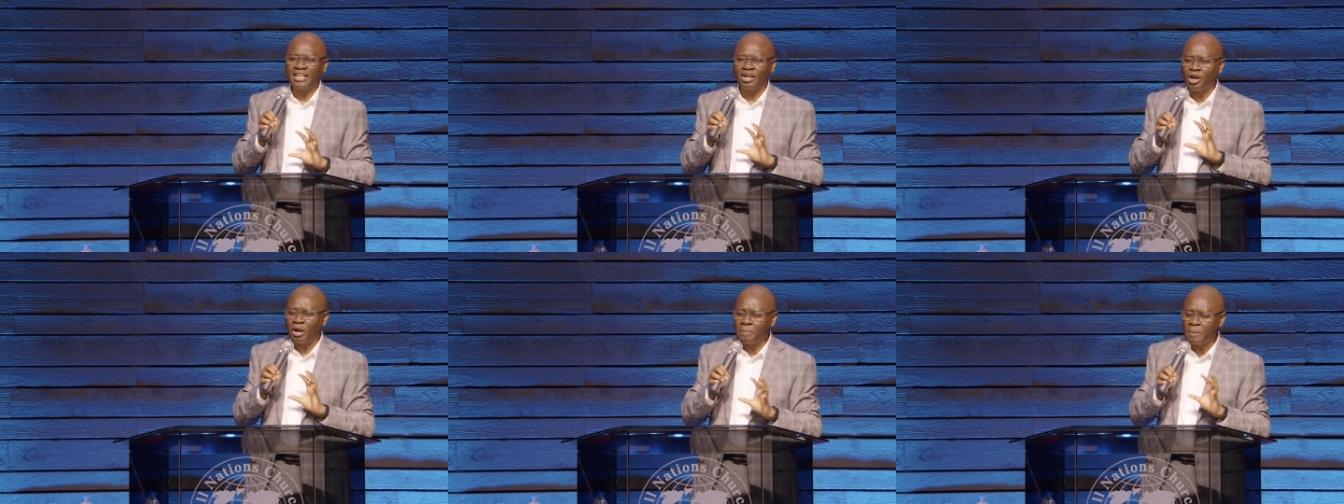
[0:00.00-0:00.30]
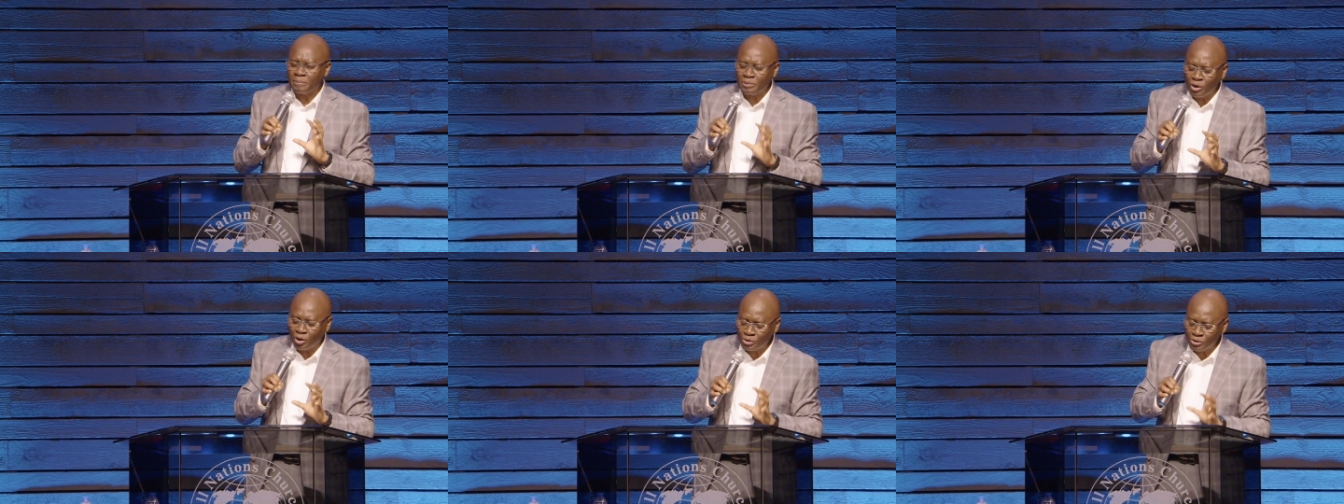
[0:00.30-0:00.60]
A lot of
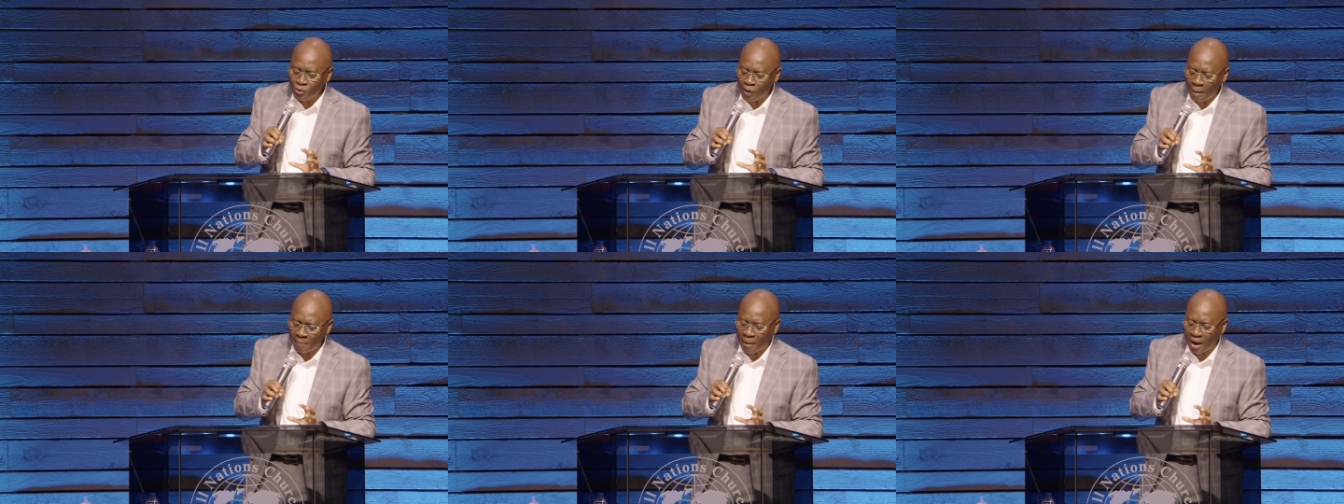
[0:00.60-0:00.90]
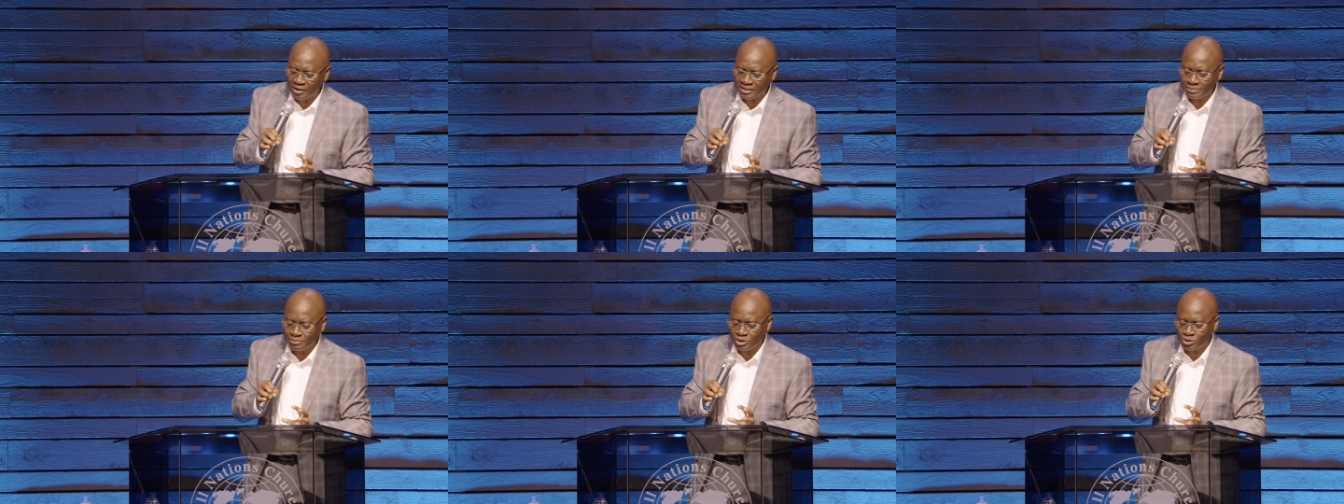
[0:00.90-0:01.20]
people don't know
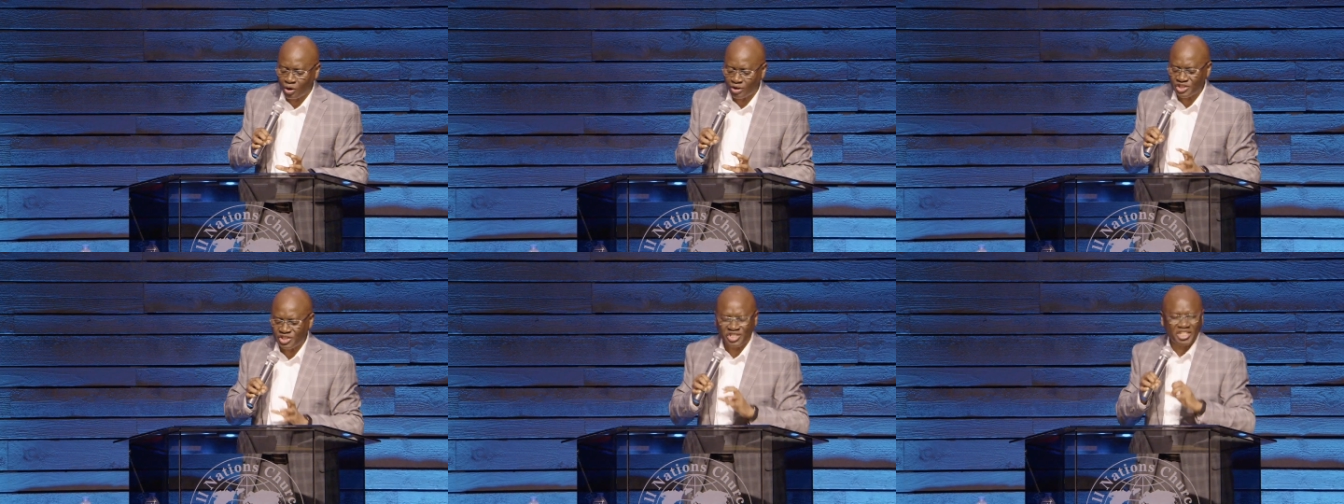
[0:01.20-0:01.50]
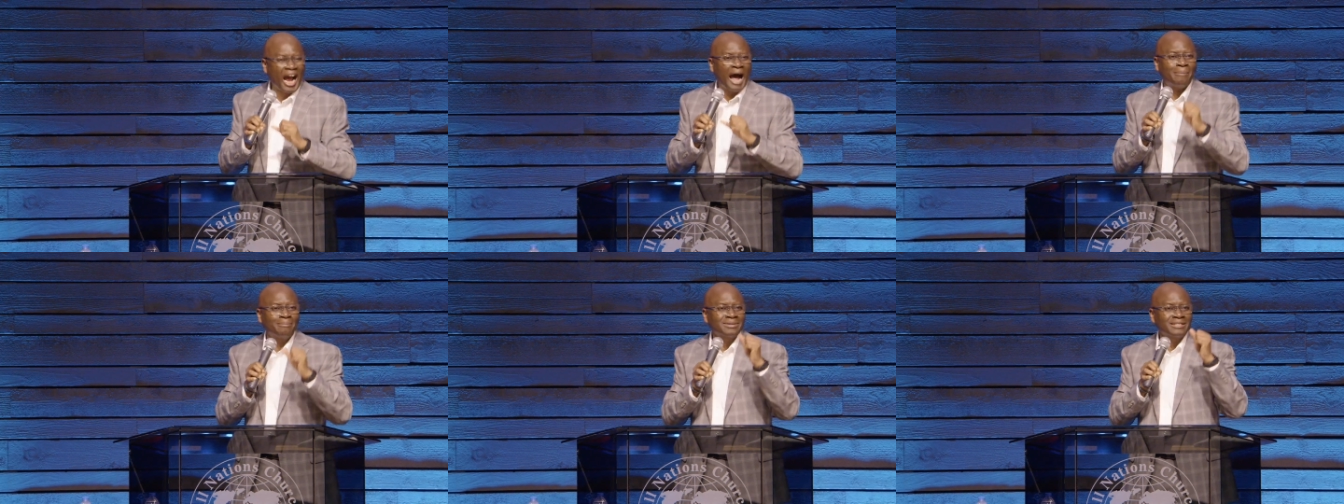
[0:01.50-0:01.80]
about him. He's called
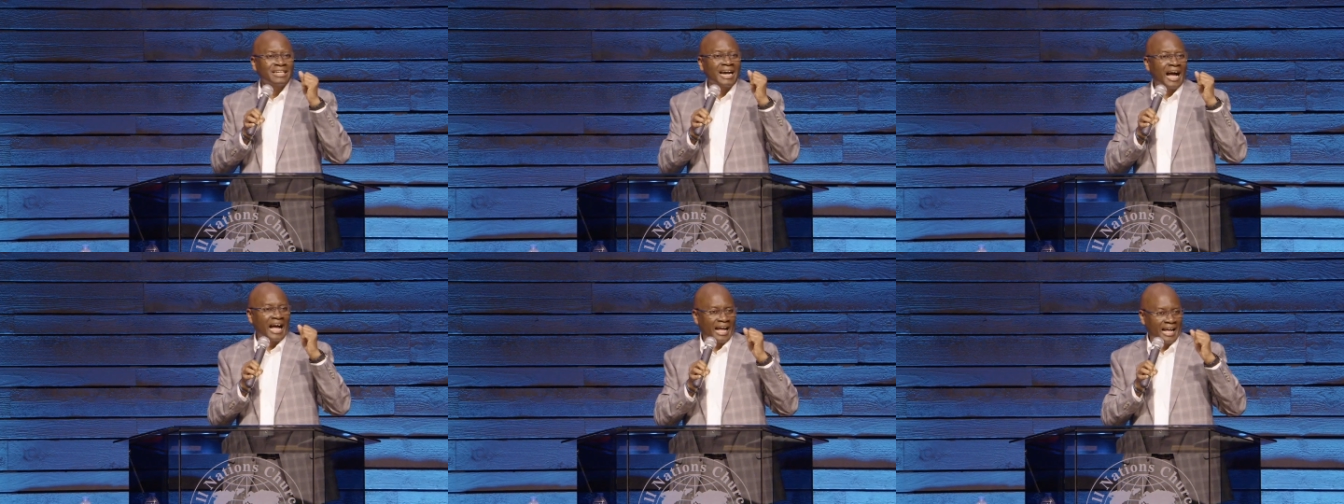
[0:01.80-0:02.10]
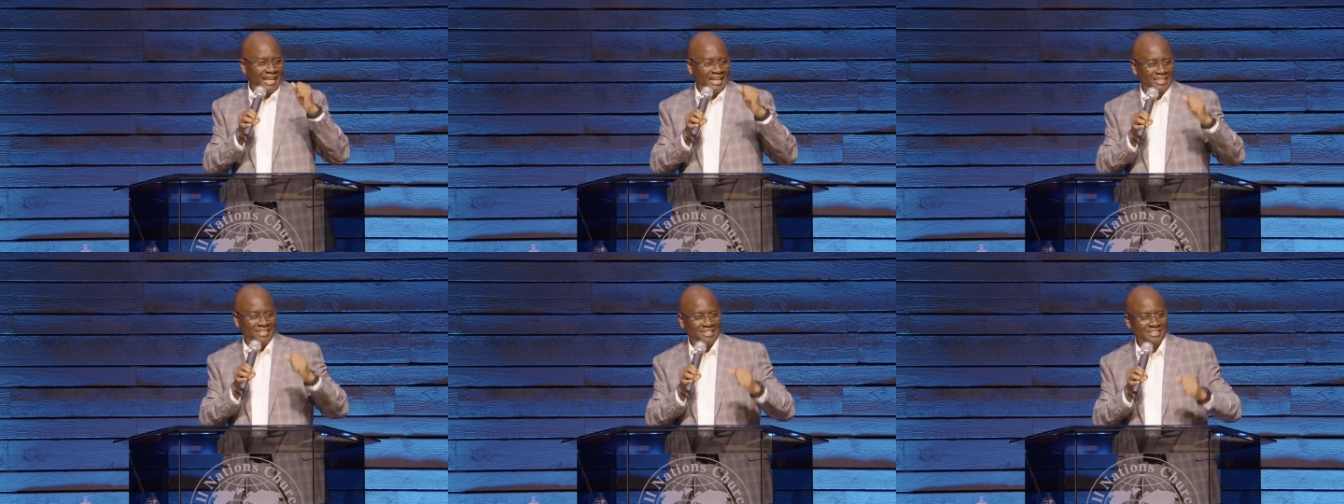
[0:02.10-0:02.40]
Shamgar.
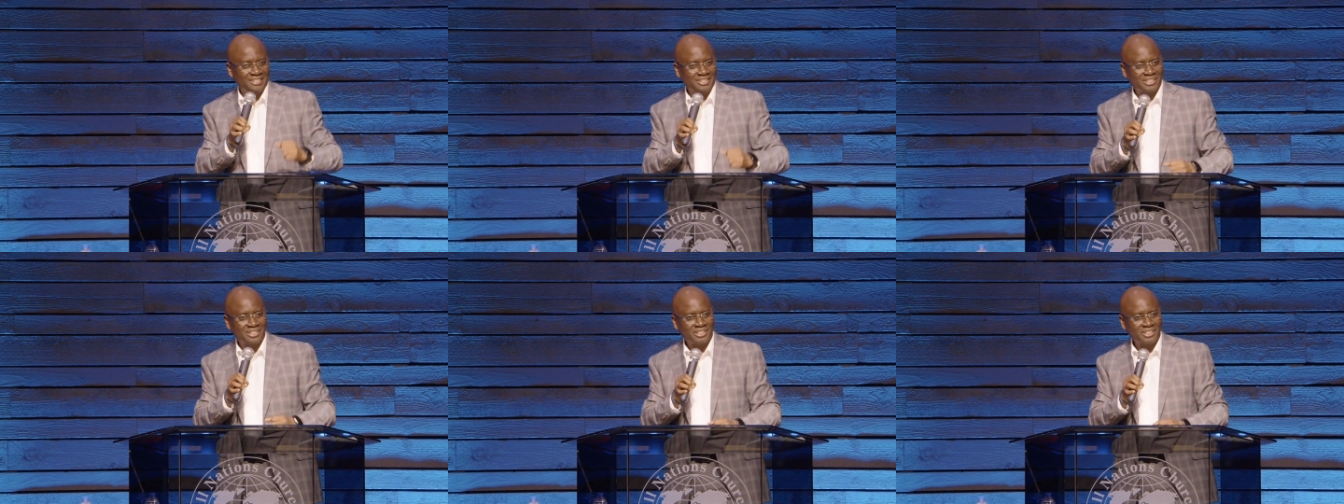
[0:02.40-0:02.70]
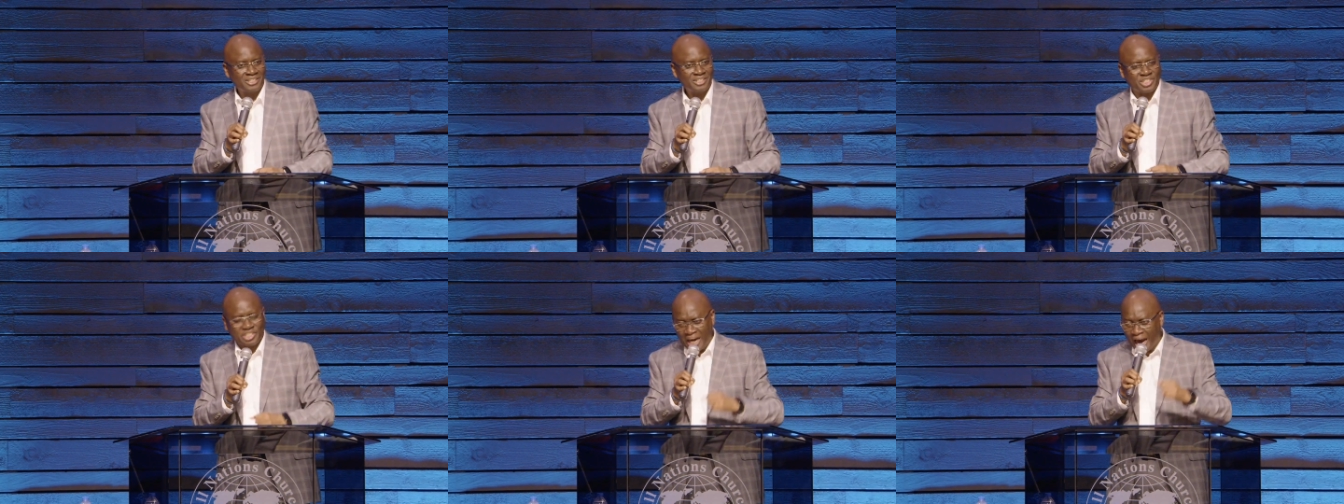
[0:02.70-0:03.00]

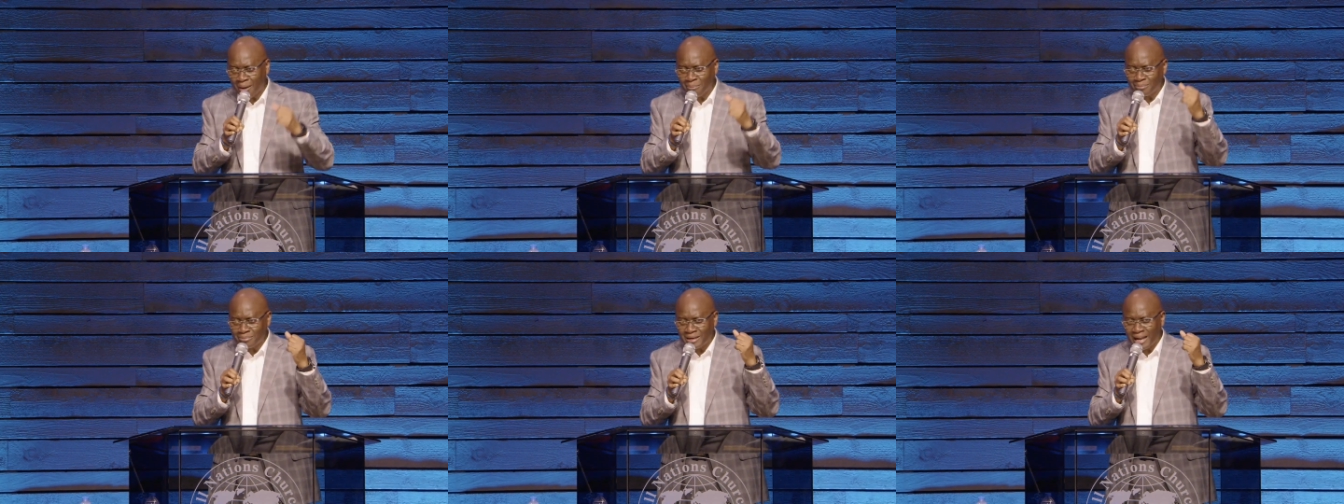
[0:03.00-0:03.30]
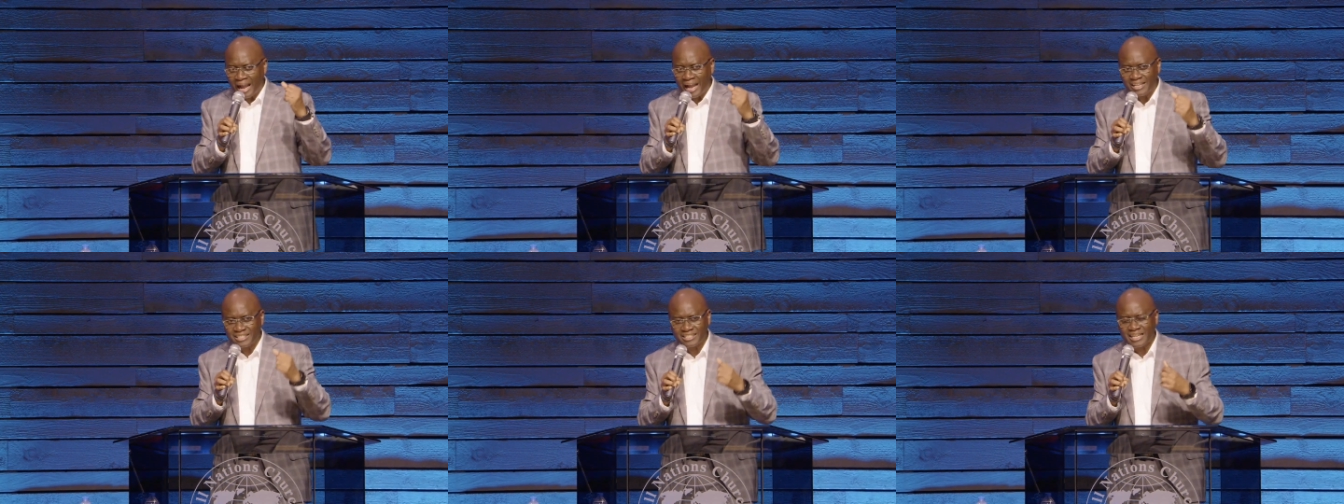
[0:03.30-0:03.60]

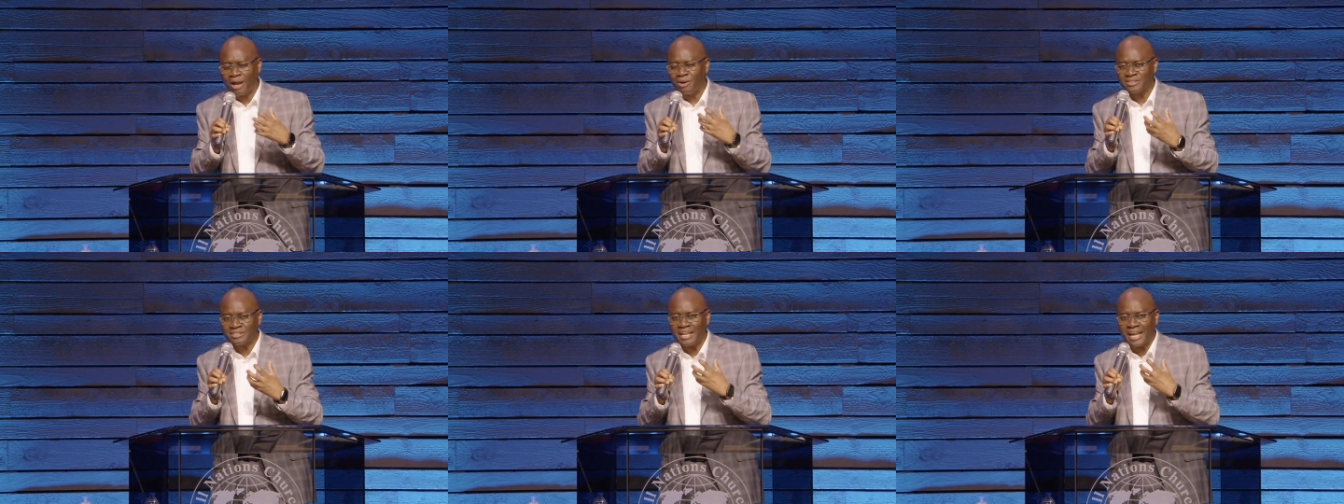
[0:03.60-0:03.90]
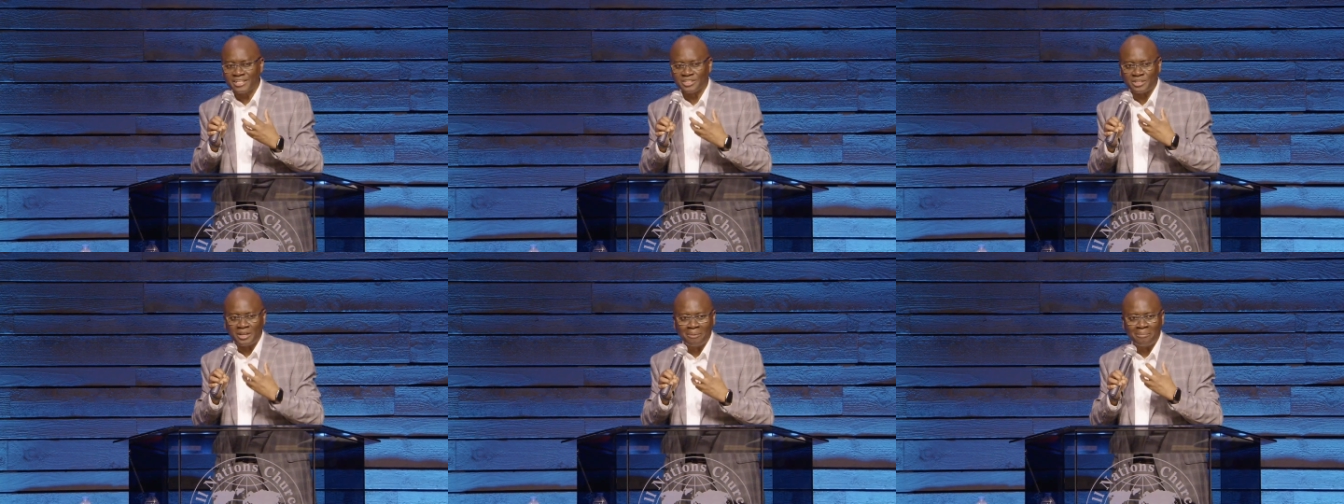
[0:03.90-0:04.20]
Shamgar. It sounds
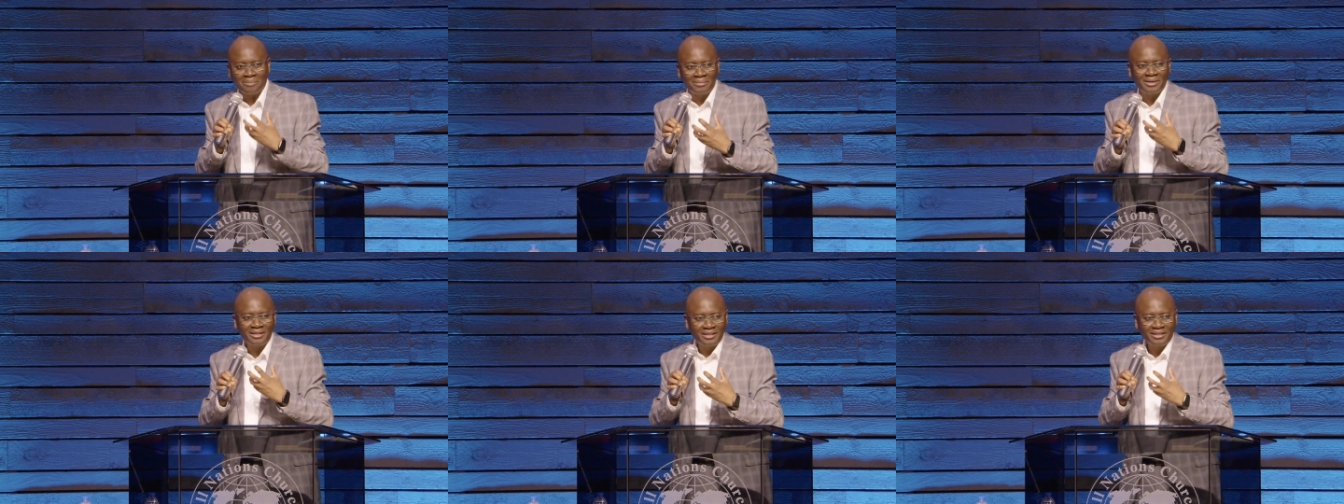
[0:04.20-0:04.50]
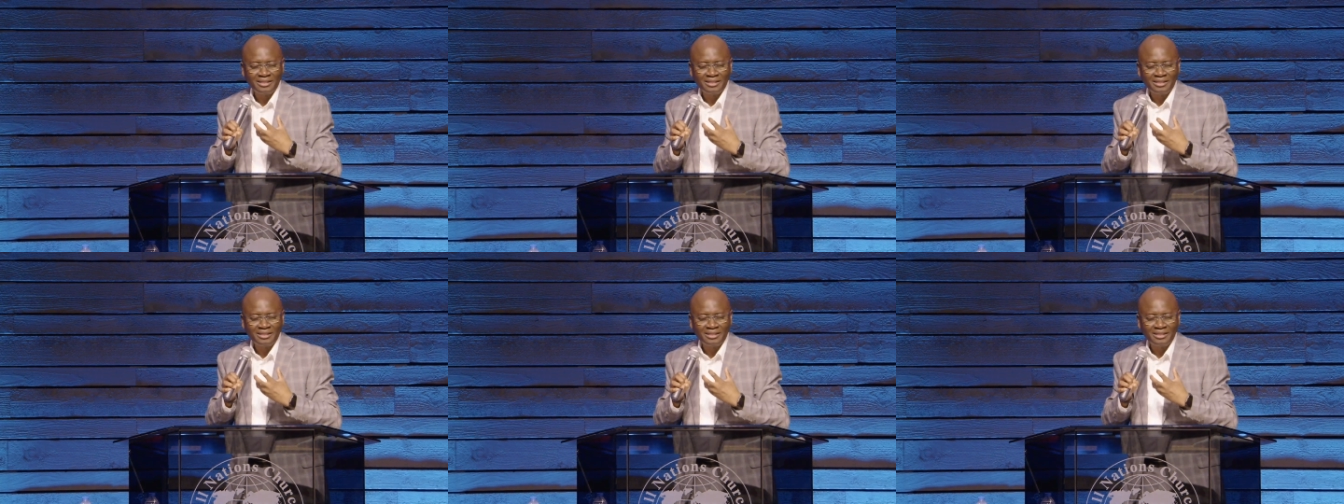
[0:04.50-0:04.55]
like some